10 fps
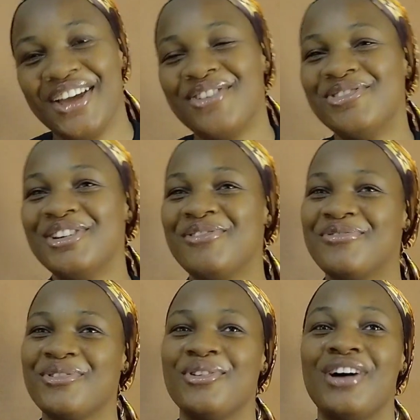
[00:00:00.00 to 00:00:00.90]
Only
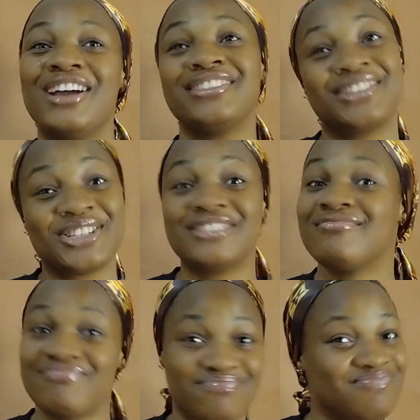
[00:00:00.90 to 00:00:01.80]
for, and
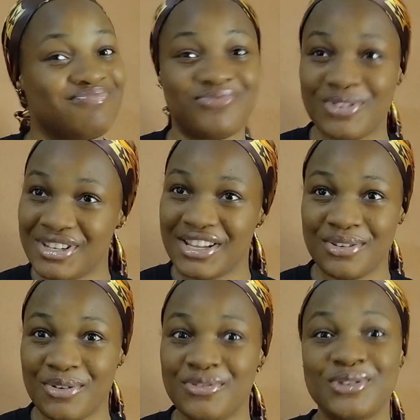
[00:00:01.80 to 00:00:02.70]
funny
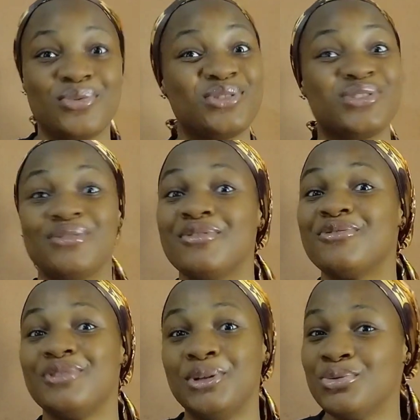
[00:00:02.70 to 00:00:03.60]
enough, she wasn't even
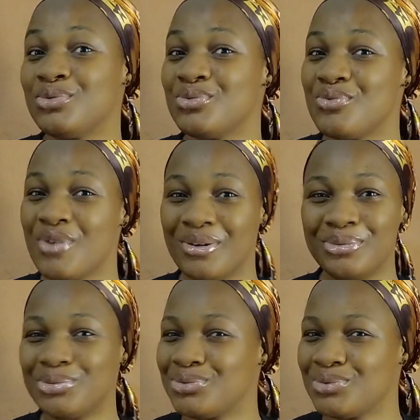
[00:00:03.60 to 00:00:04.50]
feeling too well.
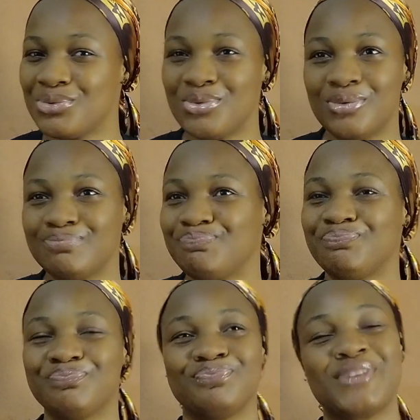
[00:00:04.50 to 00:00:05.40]
So
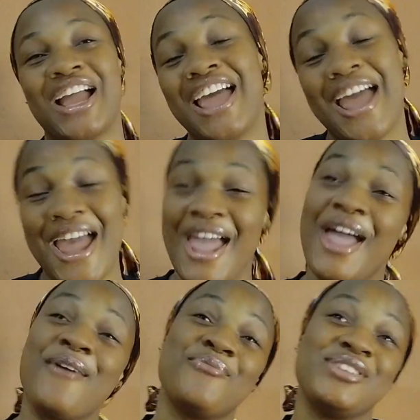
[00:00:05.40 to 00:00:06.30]

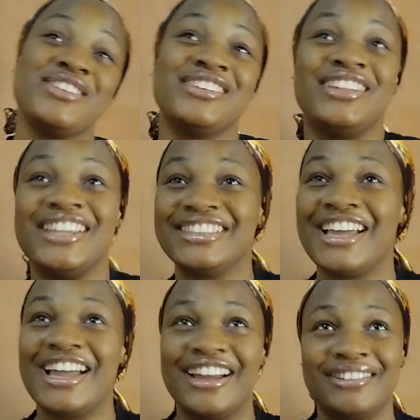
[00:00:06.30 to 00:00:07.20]
we
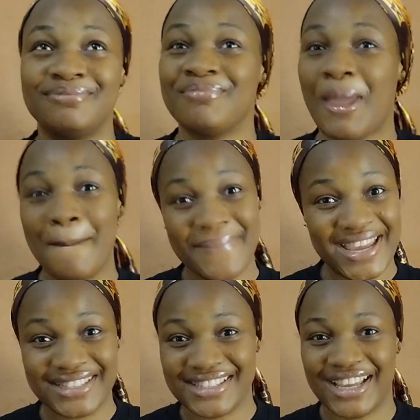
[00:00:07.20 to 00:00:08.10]
later
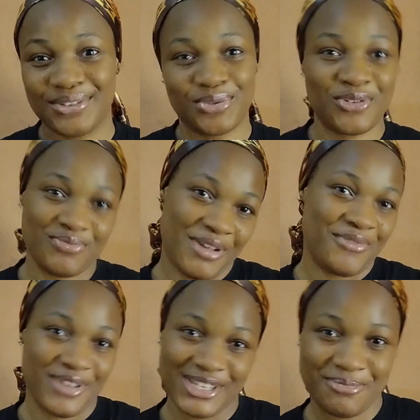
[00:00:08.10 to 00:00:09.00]
met at one of my
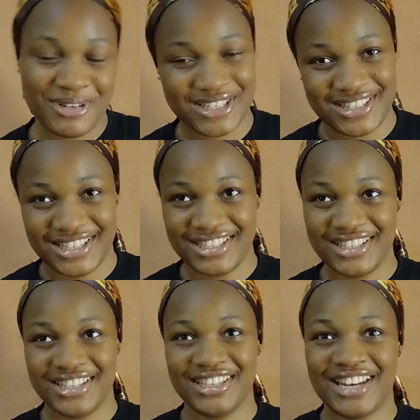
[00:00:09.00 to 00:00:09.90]
friend's place
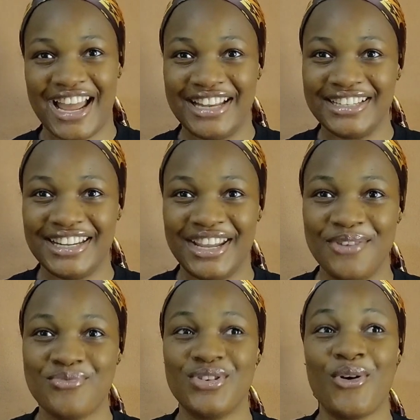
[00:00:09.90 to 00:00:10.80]
again, and
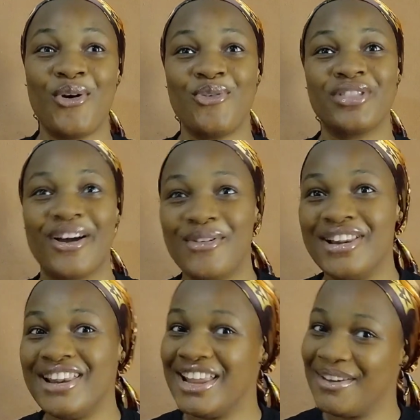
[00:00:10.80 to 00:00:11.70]
then we all now
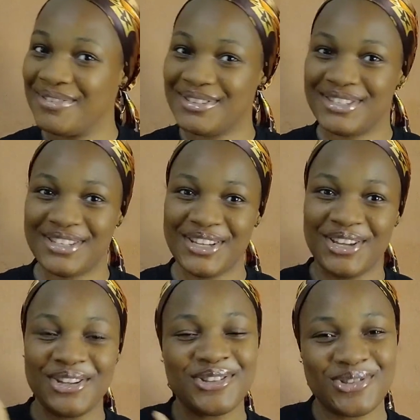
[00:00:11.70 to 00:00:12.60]
left
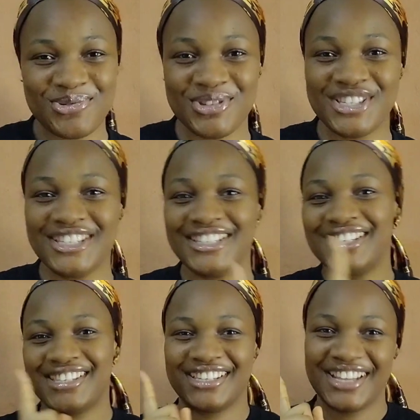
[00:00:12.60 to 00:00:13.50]
to
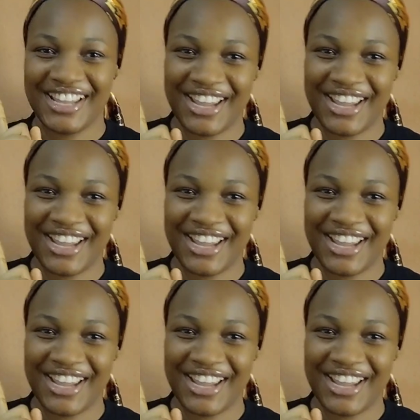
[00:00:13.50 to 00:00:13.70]
this